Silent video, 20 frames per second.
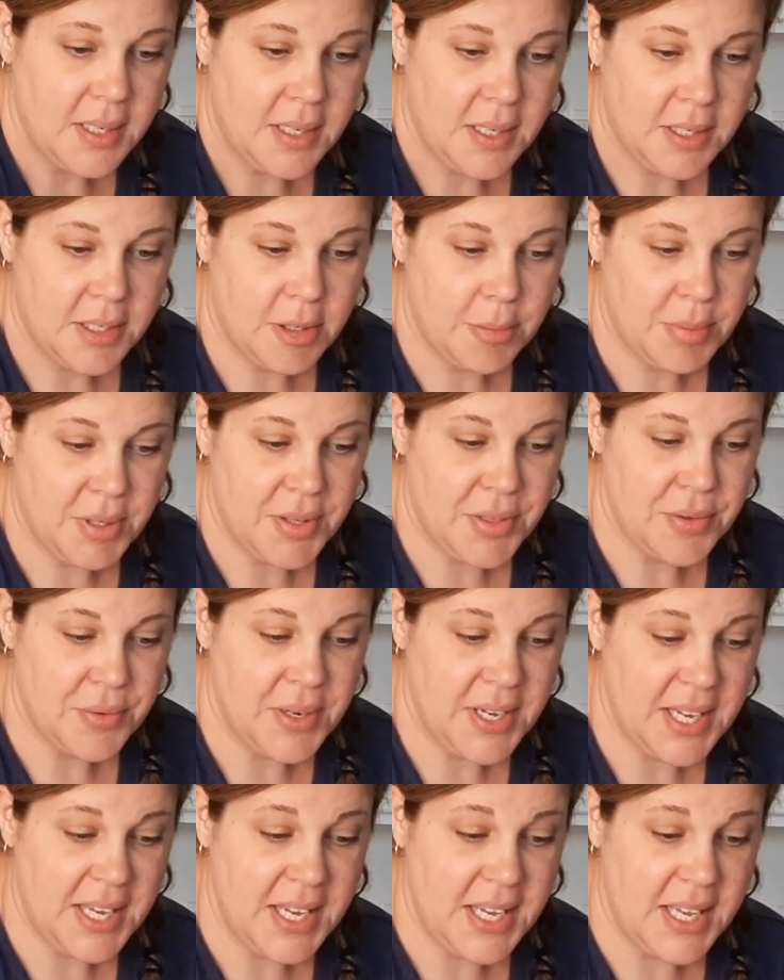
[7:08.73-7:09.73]
Number 3
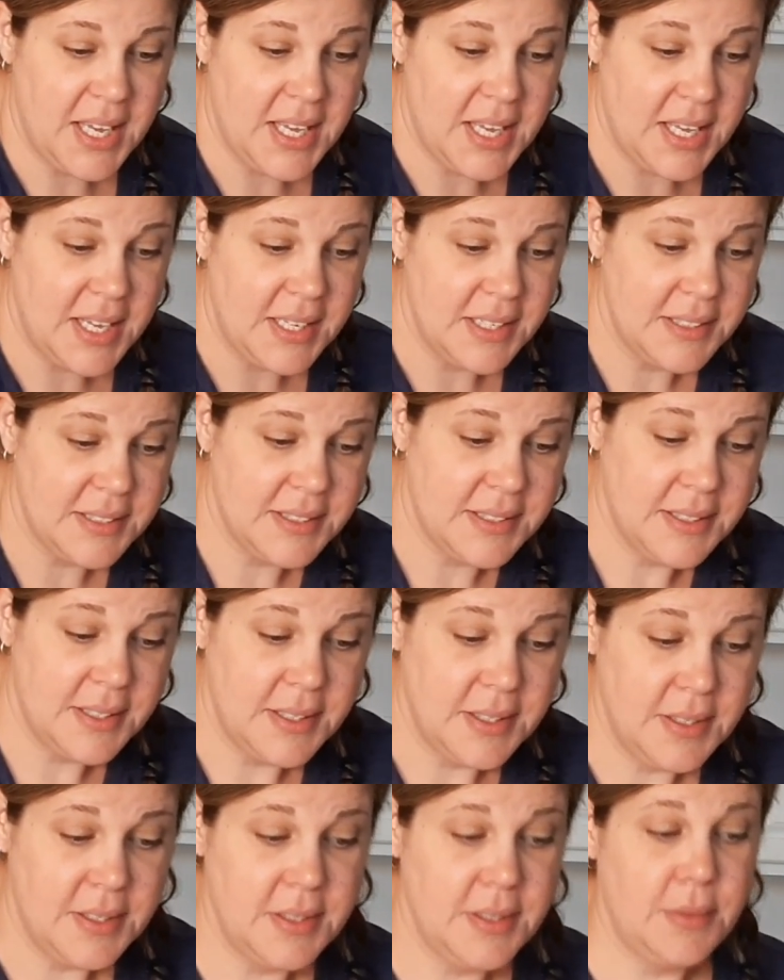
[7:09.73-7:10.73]
is,
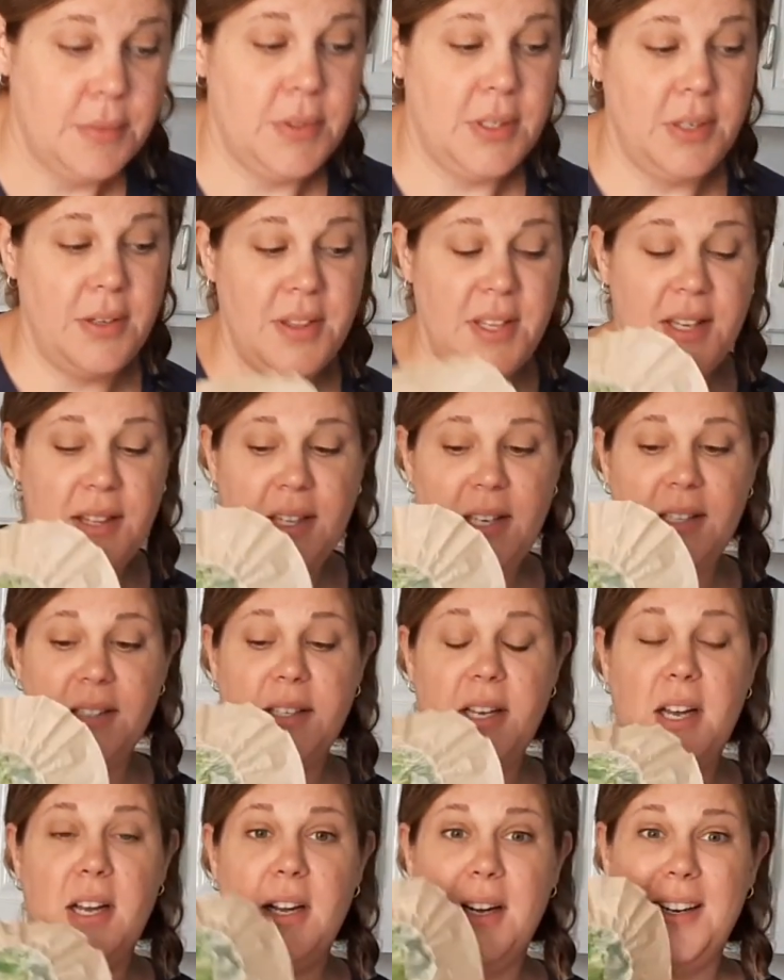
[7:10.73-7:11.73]
what do you think these
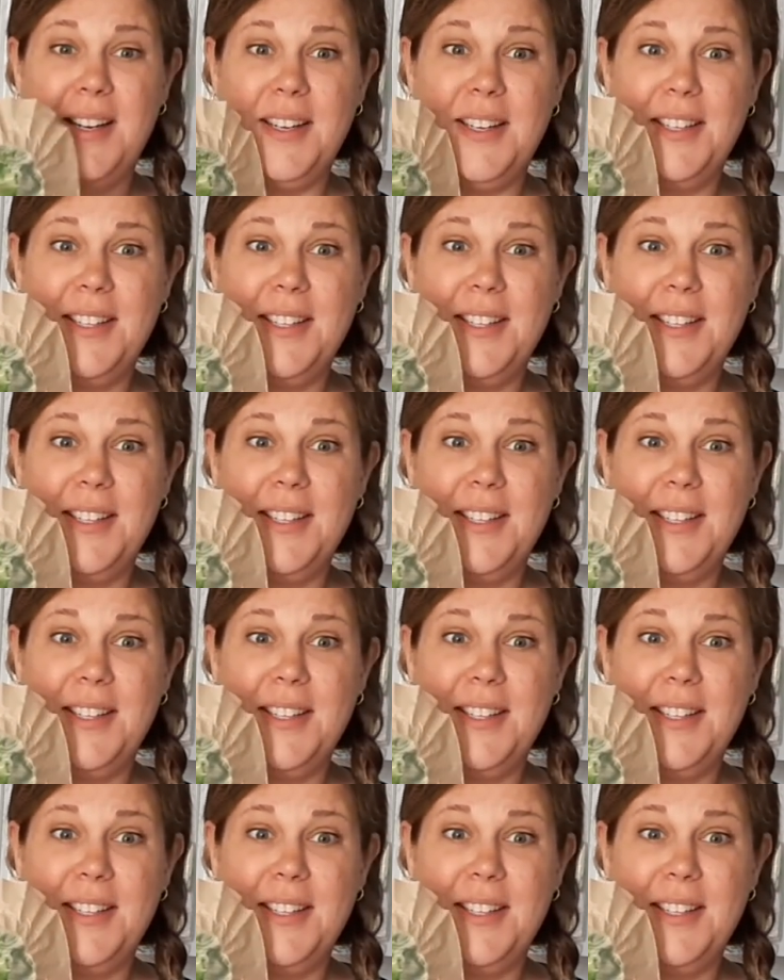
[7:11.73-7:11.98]
are?